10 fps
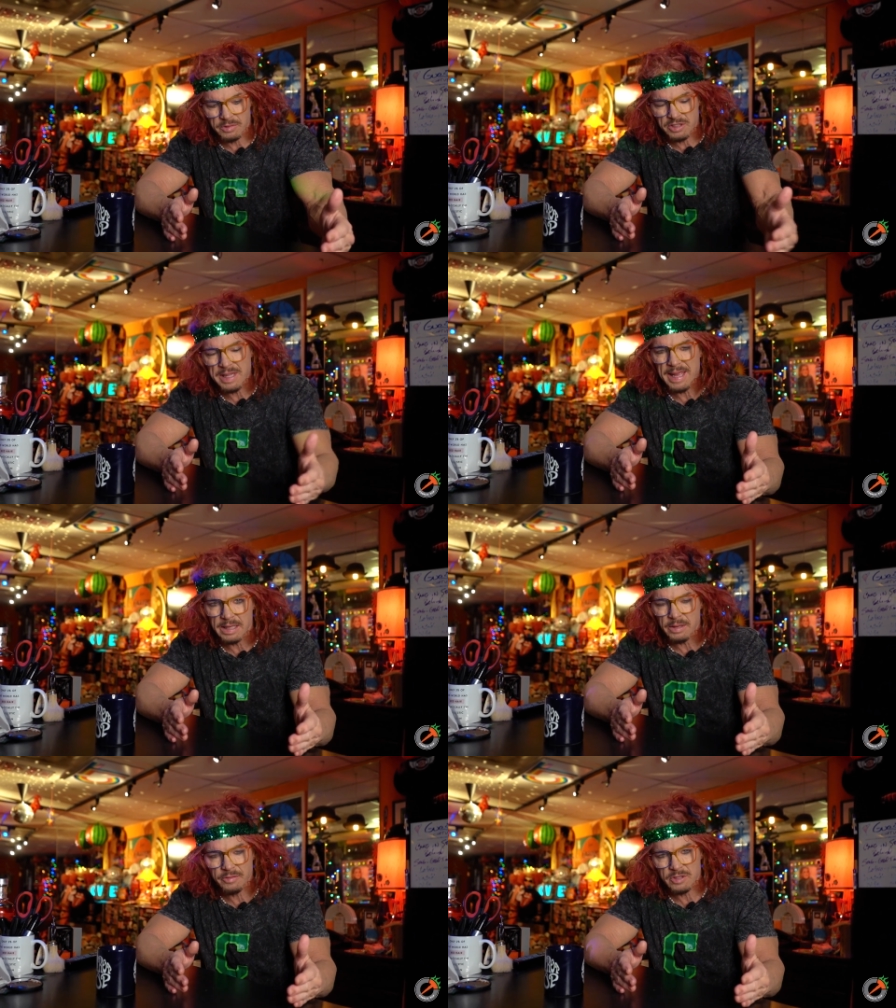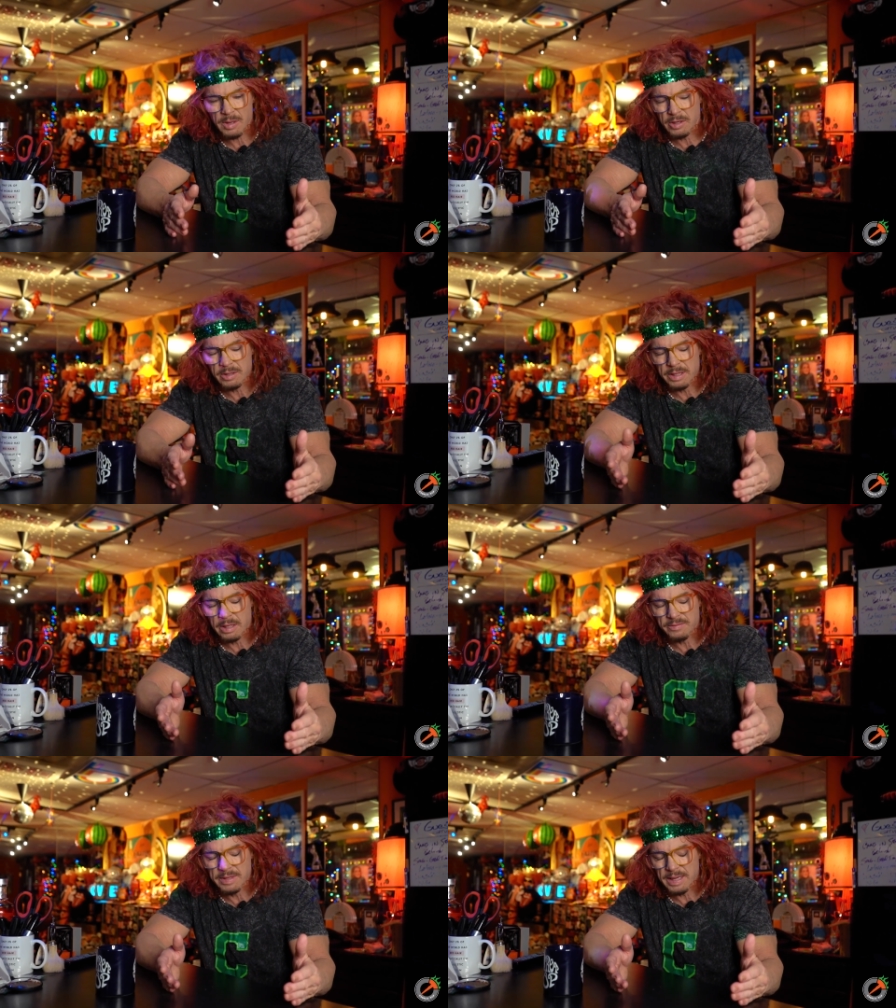stay in it for so I couldn't get
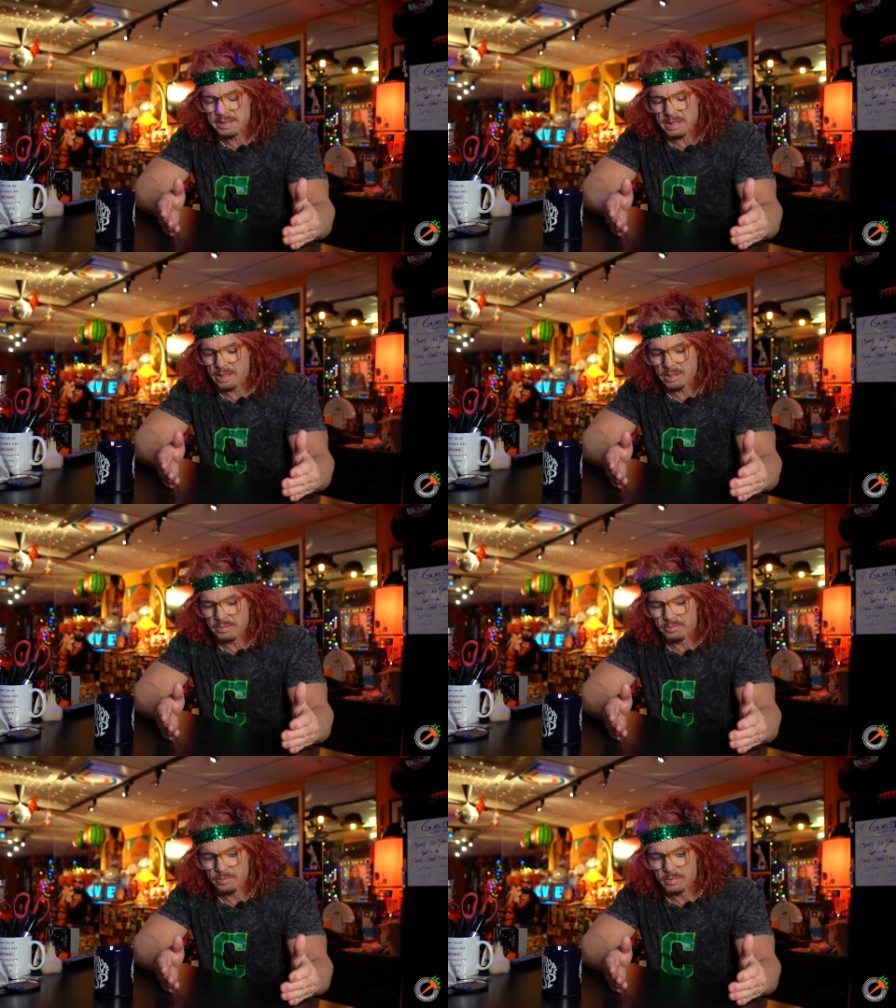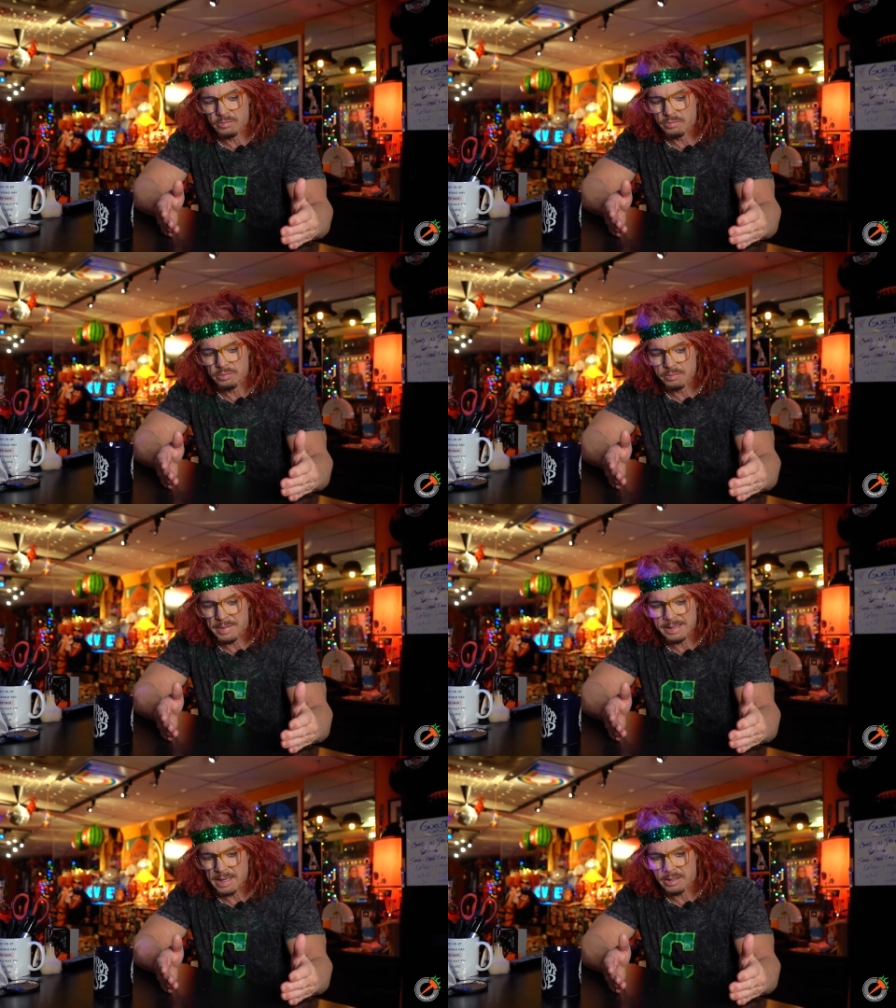enough gigs and I couldn't
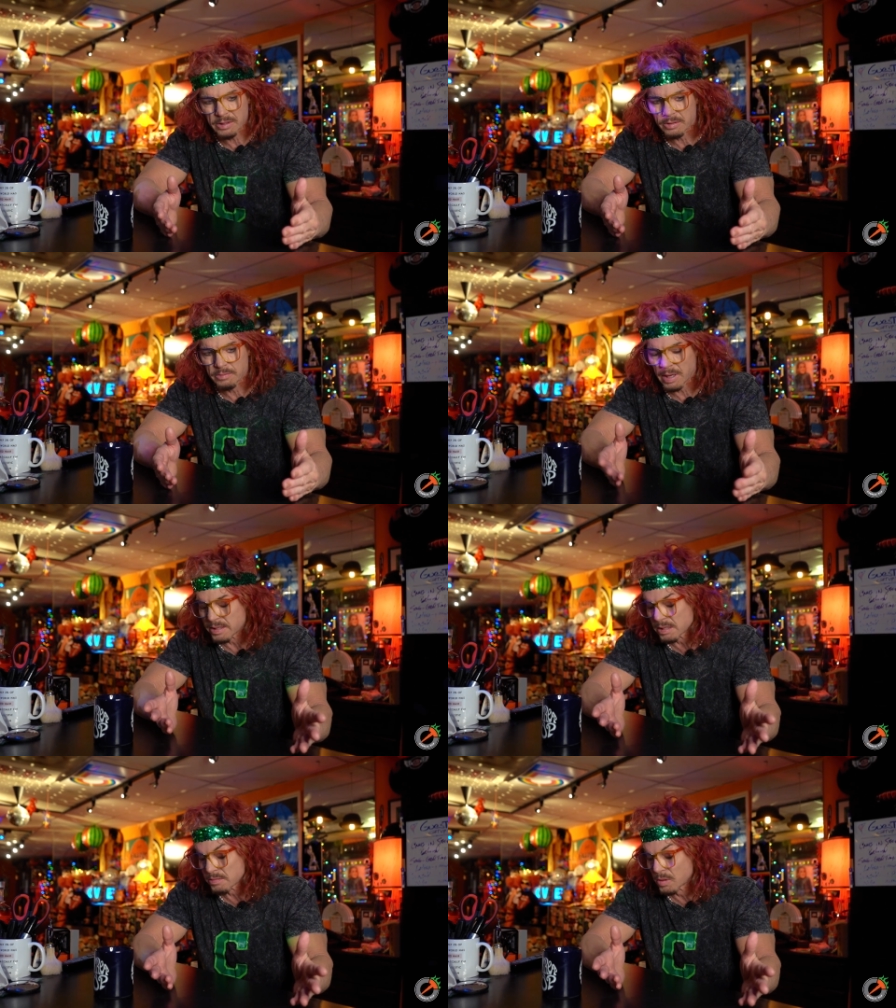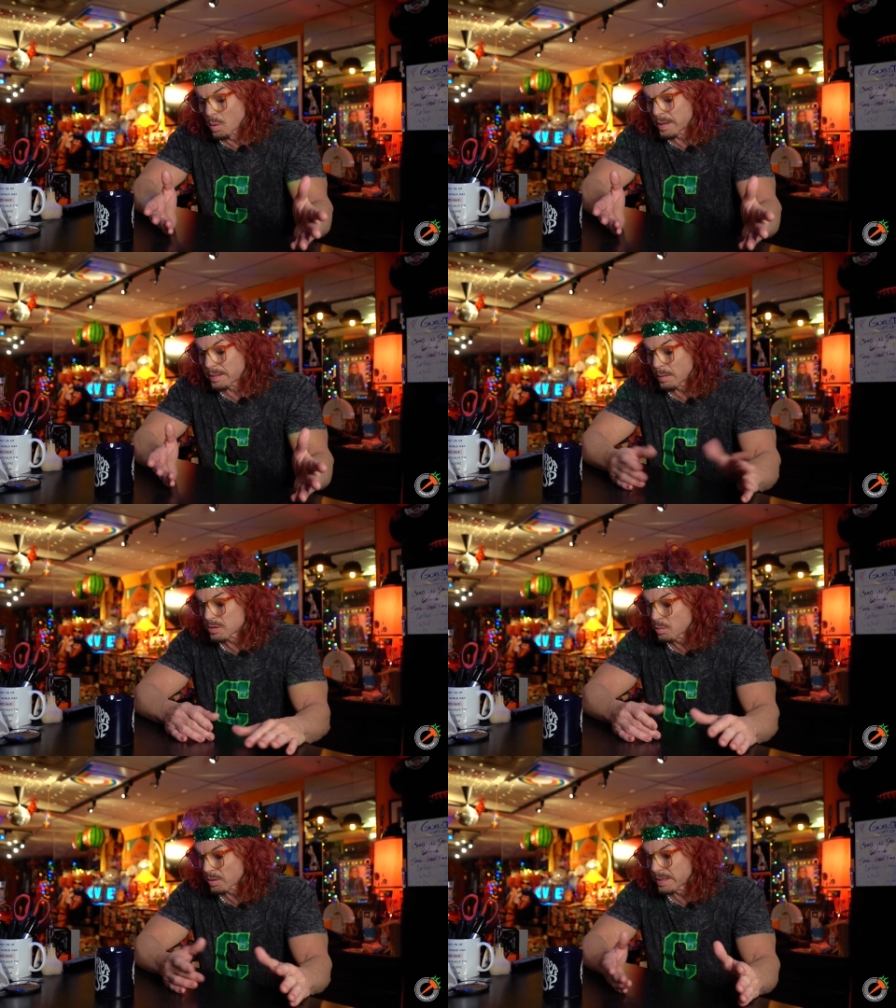main, I couldn't I just quit and I
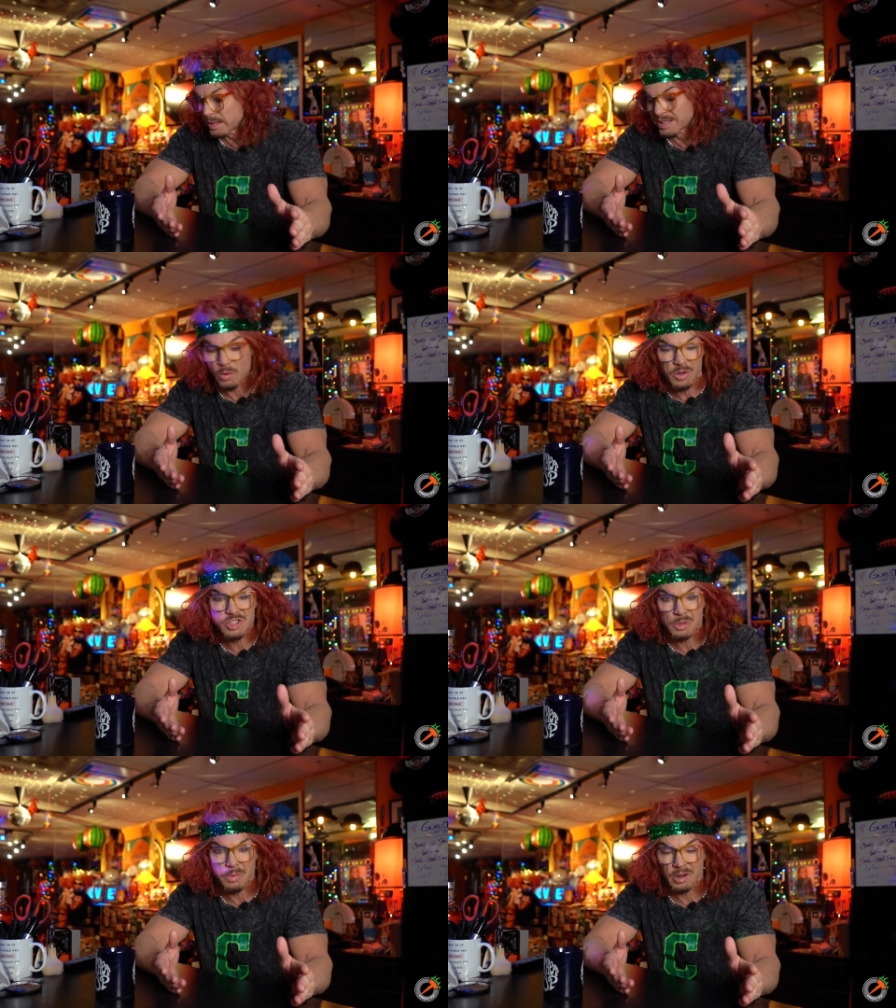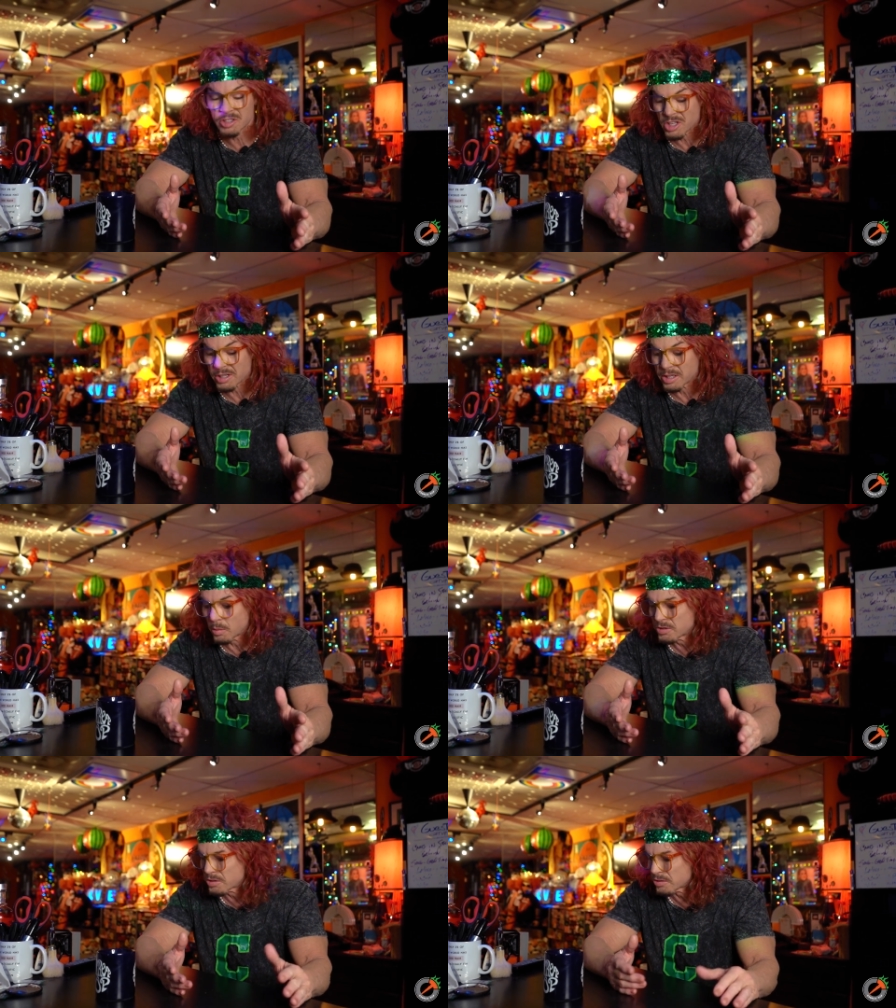was working in an oyster bar shucking
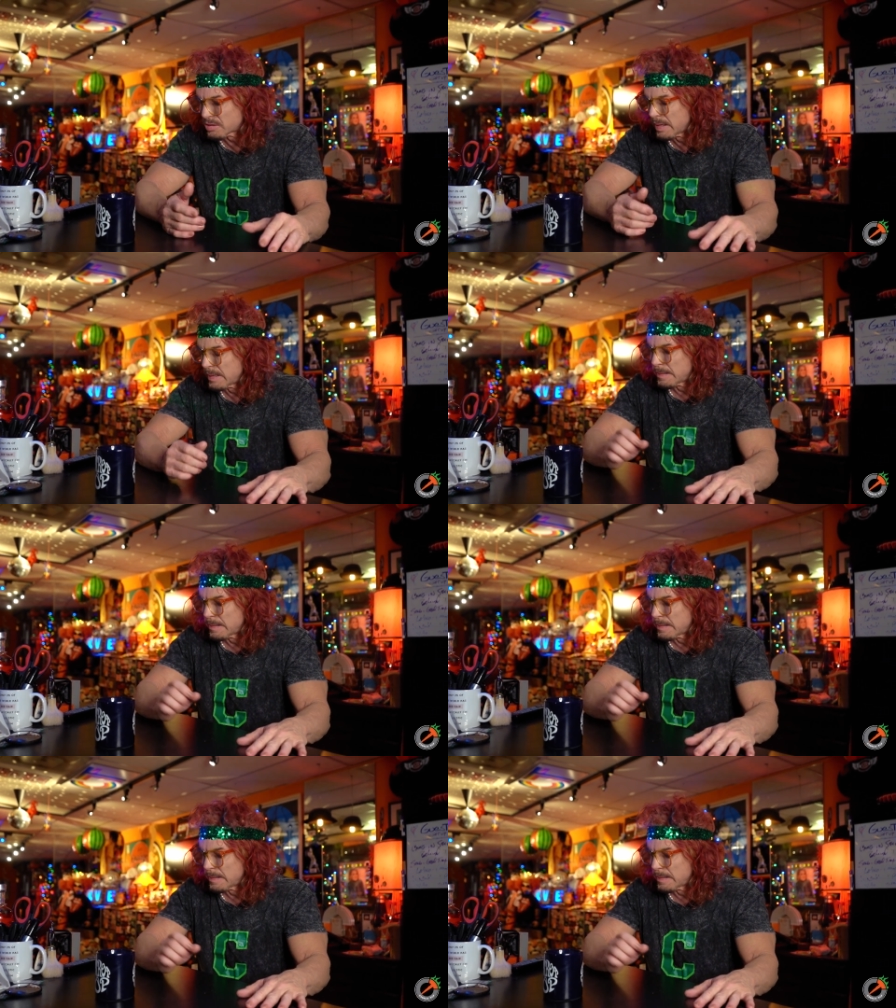oysters